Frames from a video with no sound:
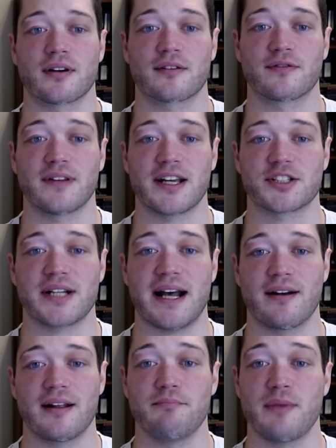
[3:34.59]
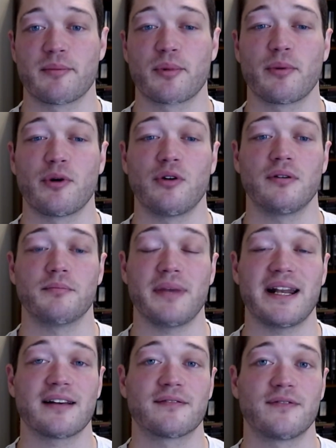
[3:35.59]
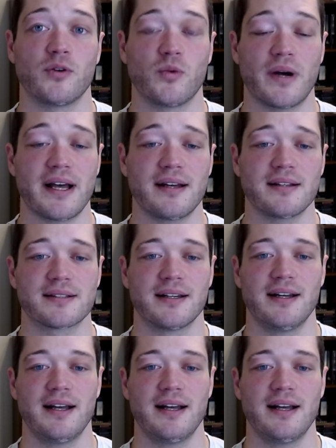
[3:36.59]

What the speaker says: are fleshed out in memorable, meaningful ways.